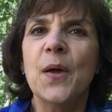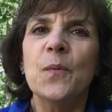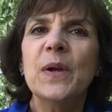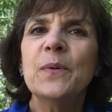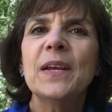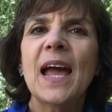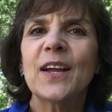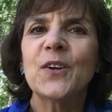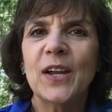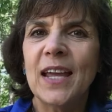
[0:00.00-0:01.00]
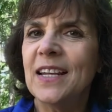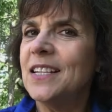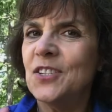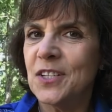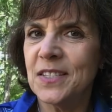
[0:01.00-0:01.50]
We were not created
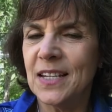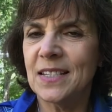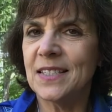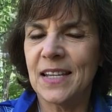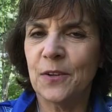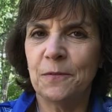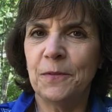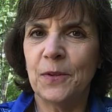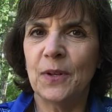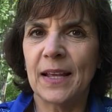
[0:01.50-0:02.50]
to just eat a single food